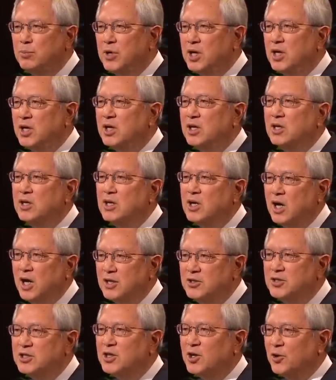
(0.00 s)
be
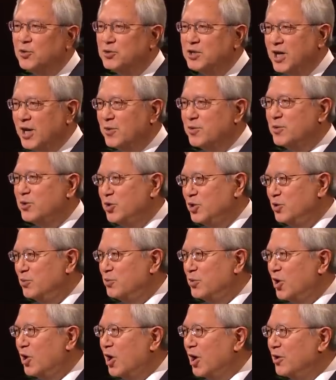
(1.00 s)
until death do you
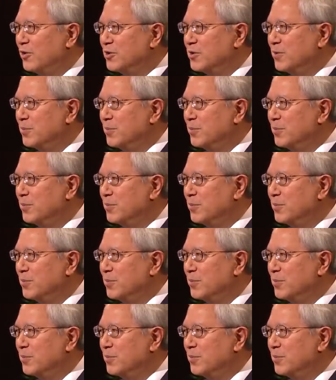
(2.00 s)
part.